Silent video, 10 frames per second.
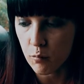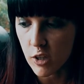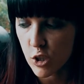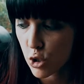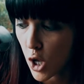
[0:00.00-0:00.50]

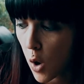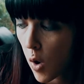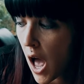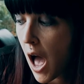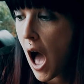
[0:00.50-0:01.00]
So
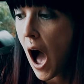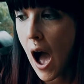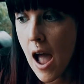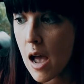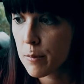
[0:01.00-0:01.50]

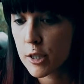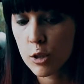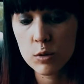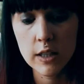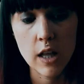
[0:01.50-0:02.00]
I
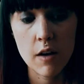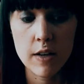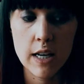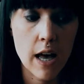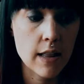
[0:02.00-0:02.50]
absolutely love
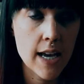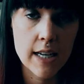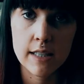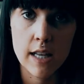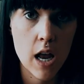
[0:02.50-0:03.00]
it. Like I
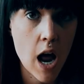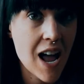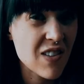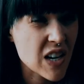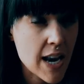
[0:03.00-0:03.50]
said, I
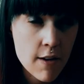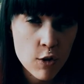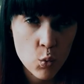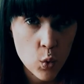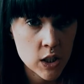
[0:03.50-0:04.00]
have never
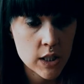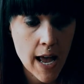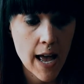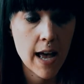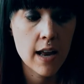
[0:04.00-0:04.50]
once
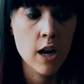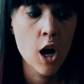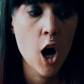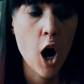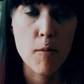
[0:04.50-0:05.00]
had
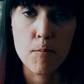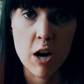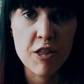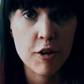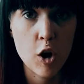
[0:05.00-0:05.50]
a
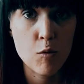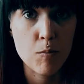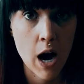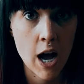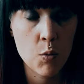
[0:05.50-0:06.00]
month go
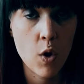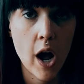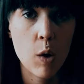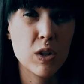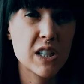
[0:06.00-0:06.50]
by where
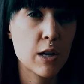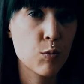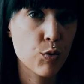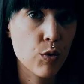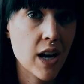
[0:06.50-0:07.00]
I wasn't
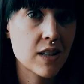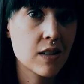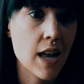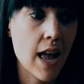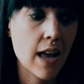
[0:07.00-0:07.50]
impressed
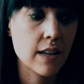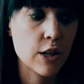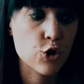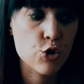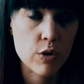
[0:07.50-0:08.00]
and
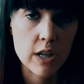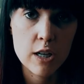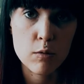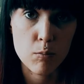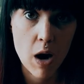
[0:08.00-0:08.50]

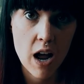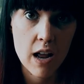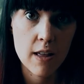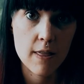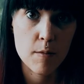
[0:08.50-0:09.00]
intrigued
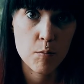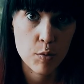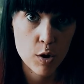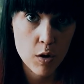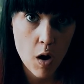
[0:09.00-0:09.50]
by the
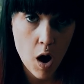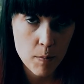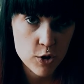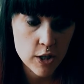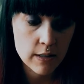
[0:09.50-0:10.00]
book
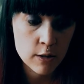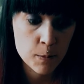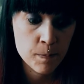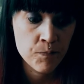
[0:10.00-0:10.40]
options.